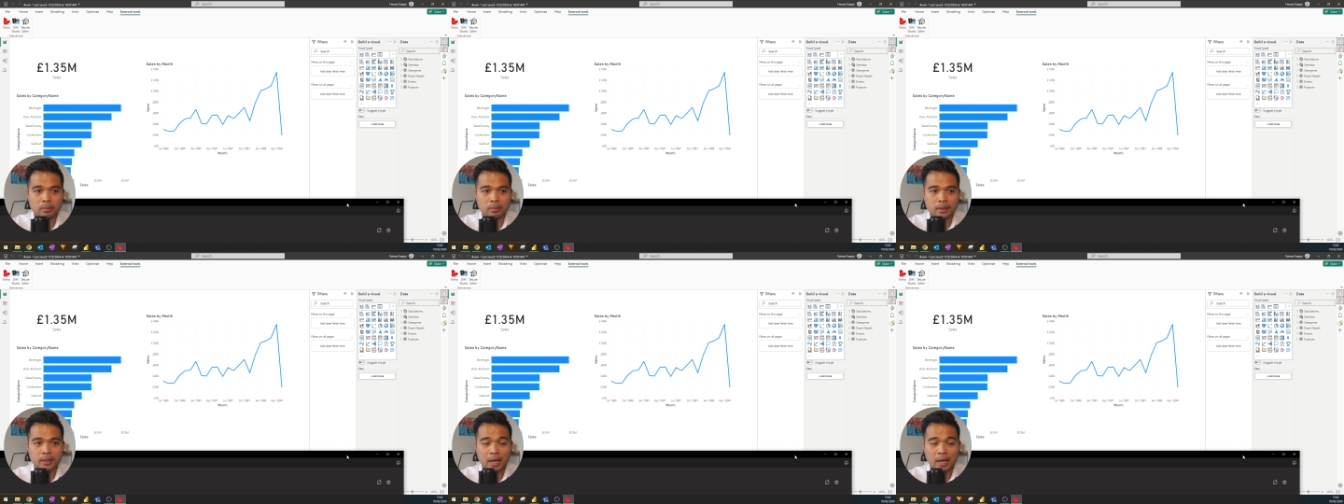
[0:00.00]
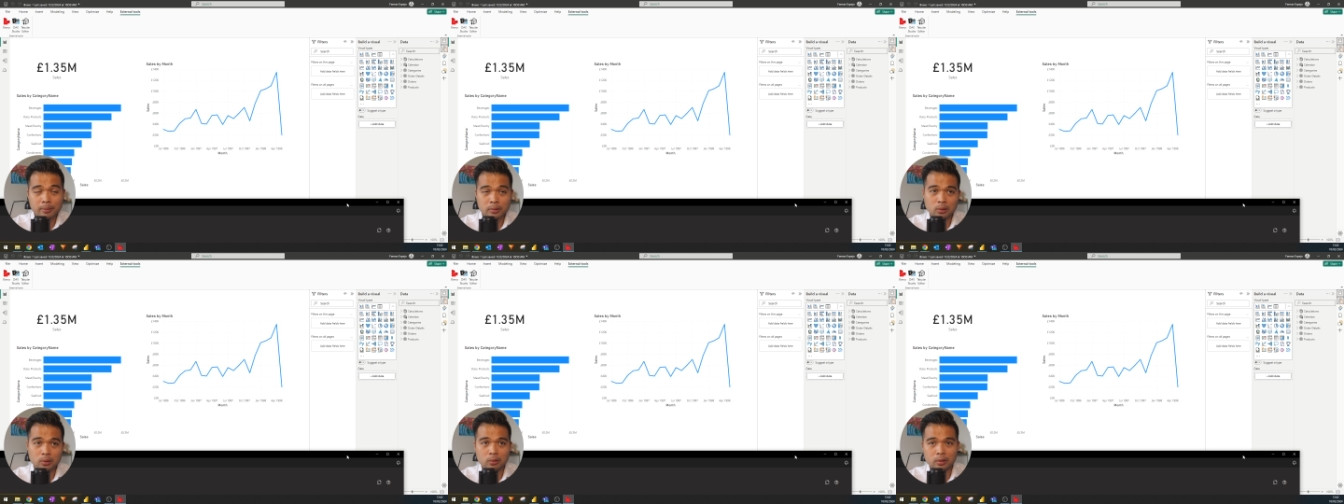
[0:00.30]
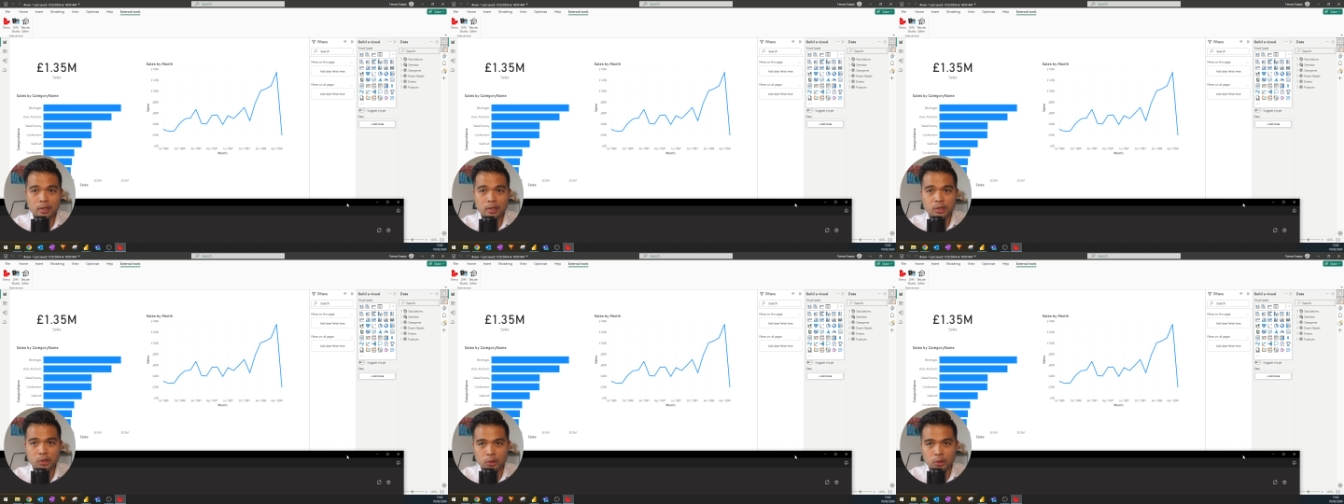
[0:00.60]
be
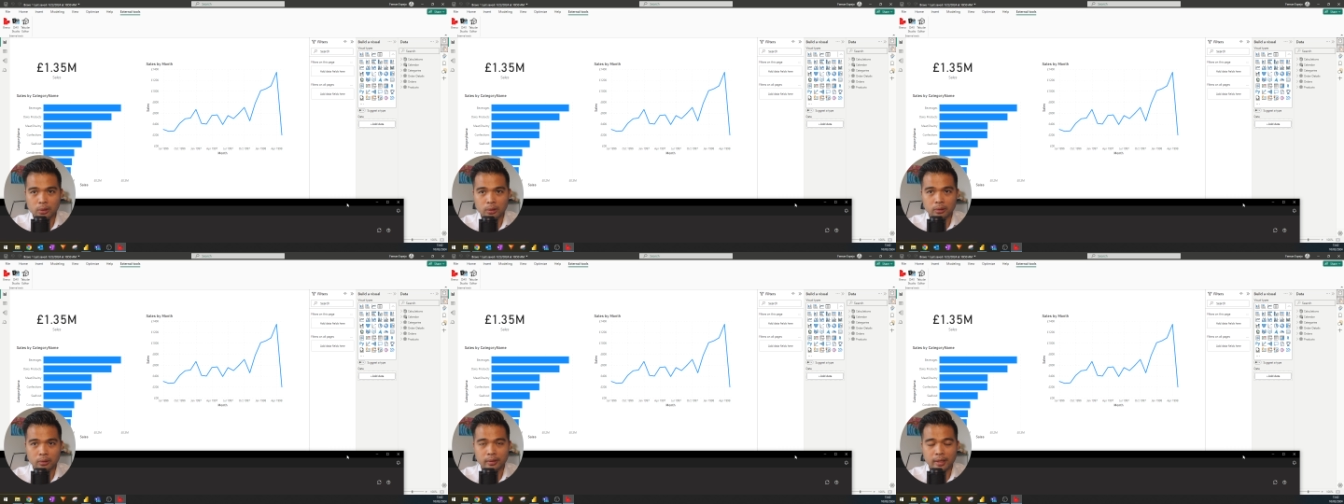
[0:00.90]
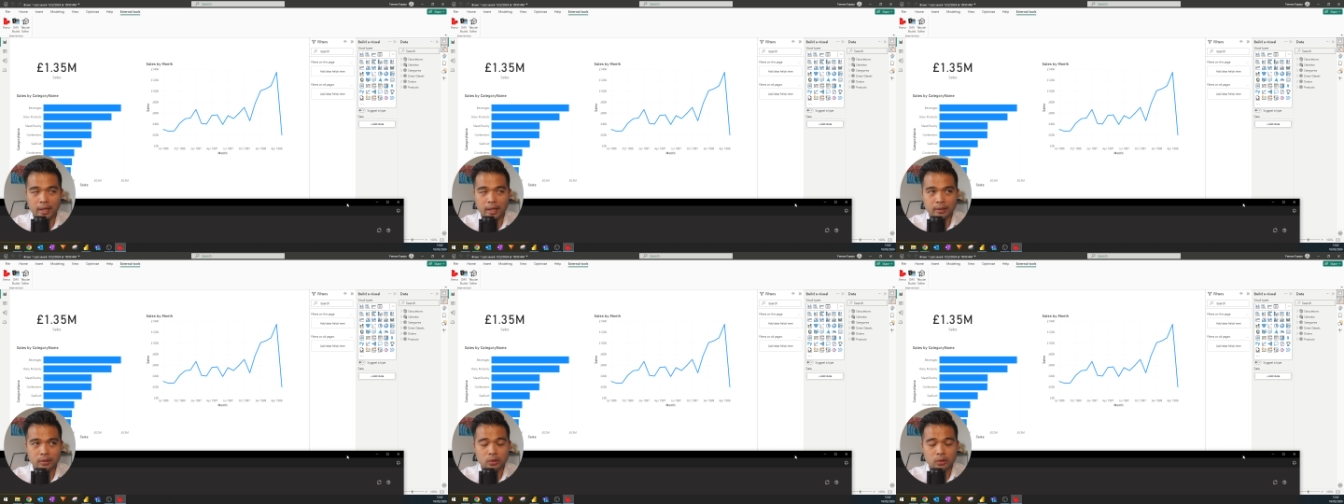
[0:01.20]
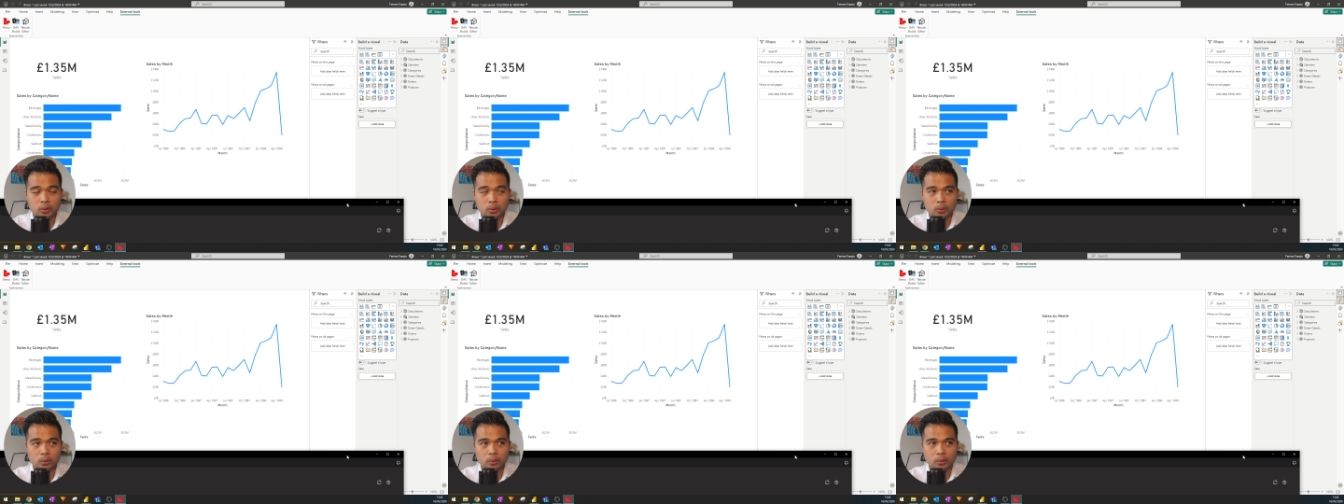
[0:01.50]
absolutely sure that
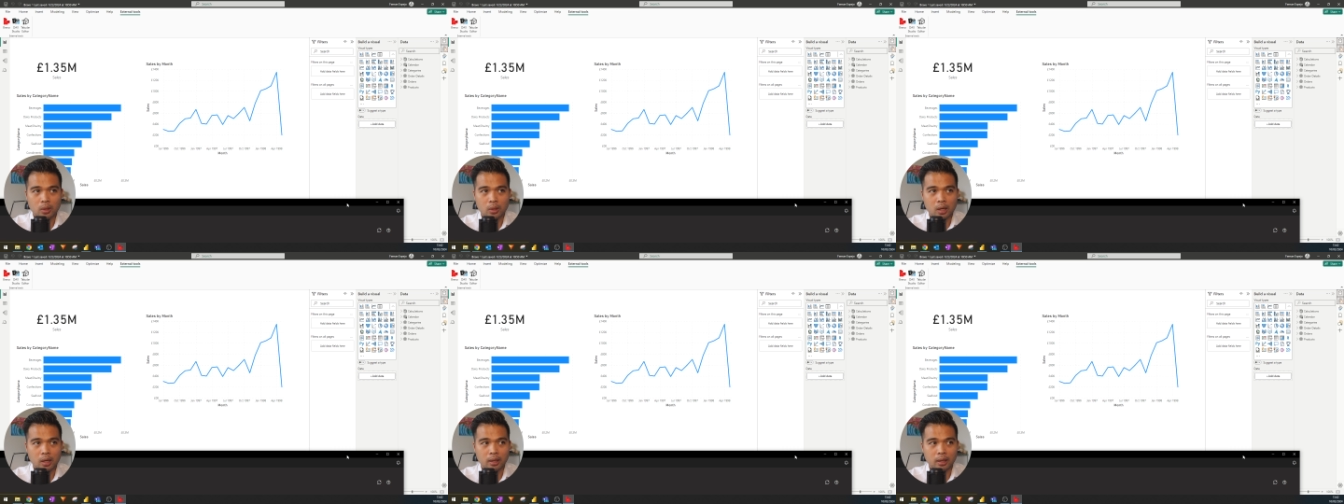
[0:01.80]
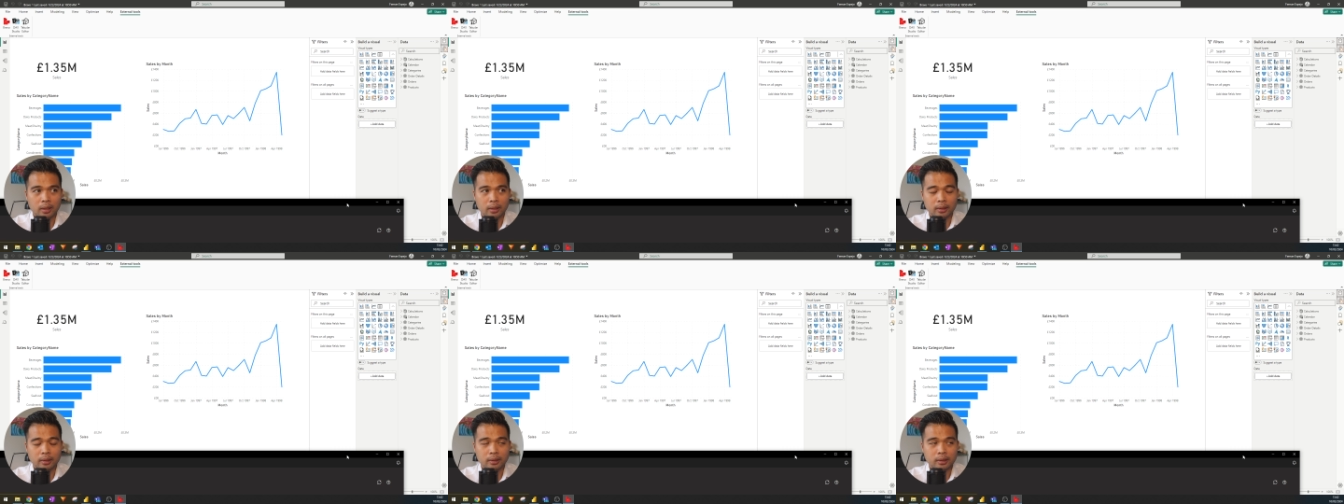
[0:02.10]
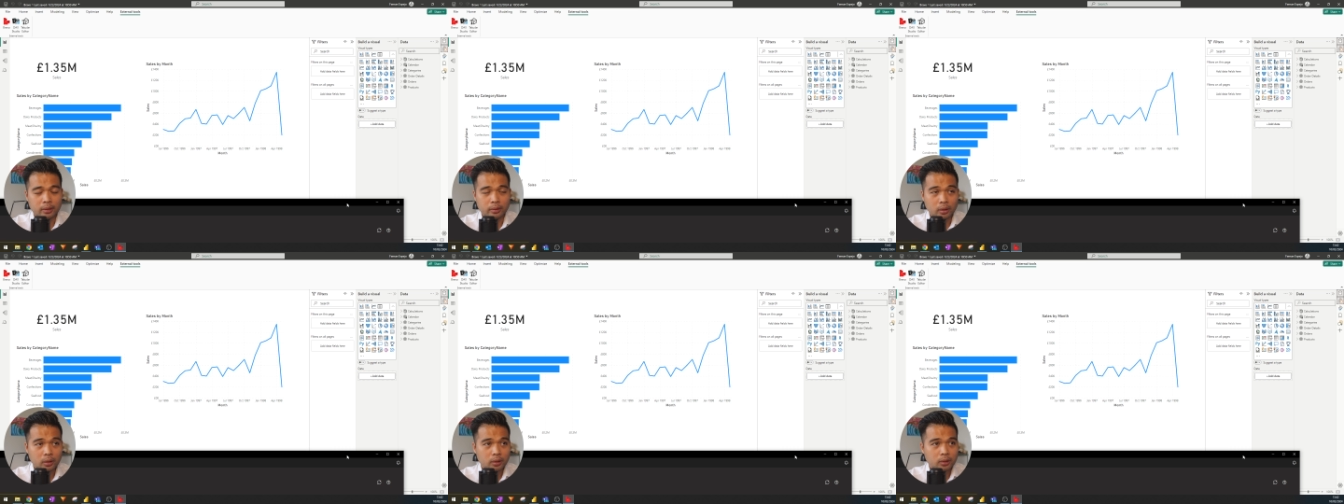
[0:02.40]
you are
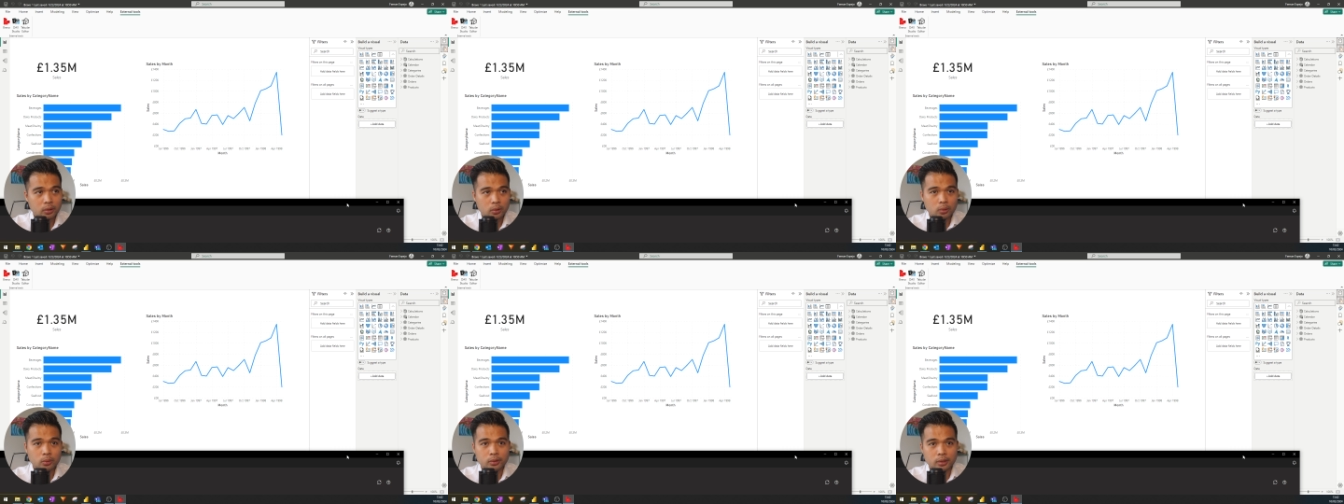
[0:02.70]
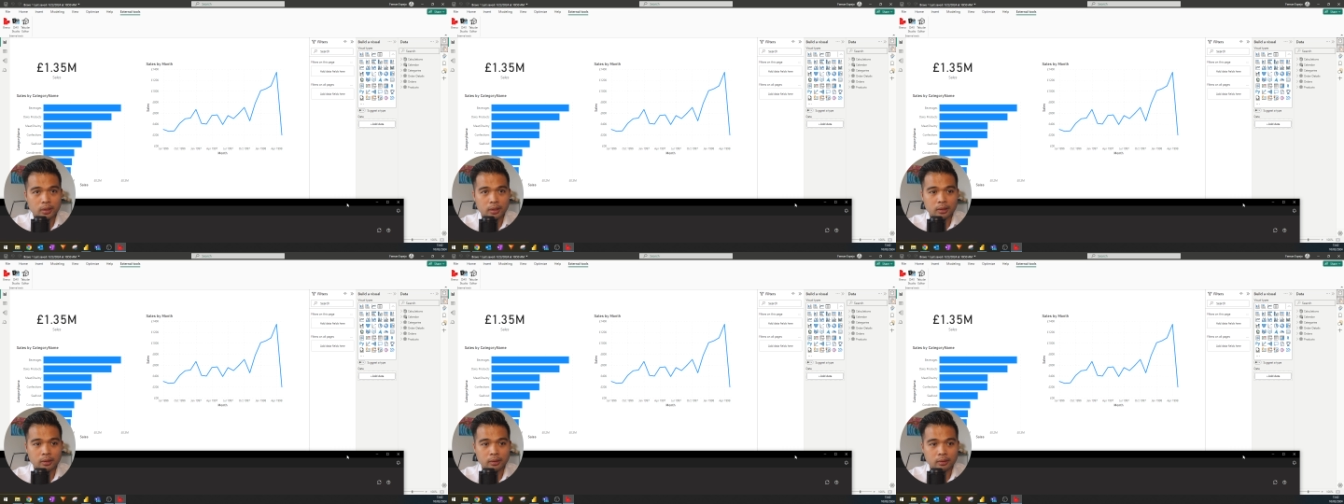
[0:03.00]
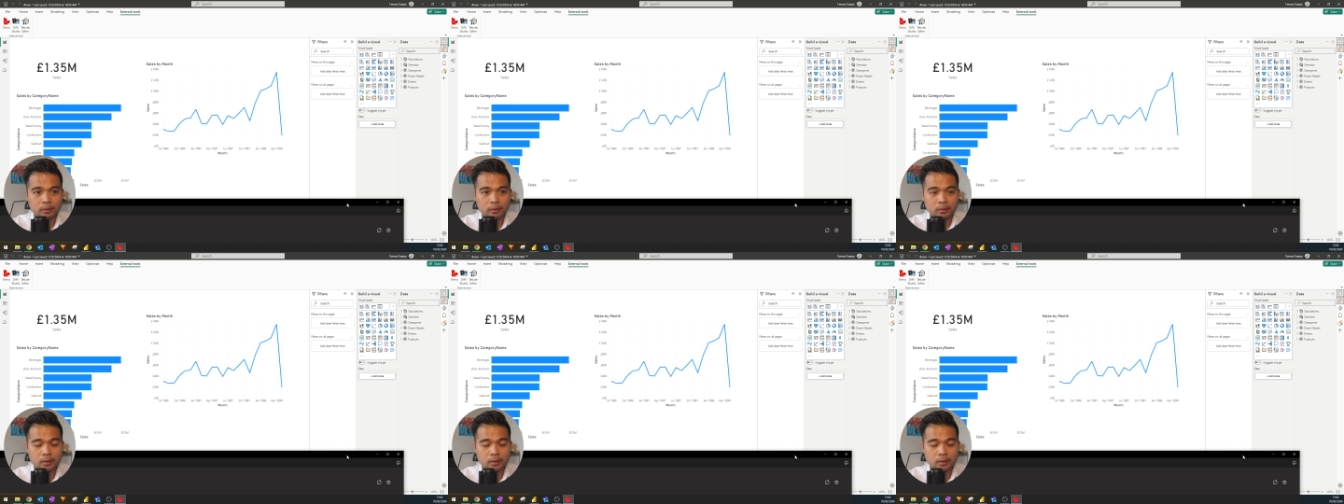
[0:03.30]
not using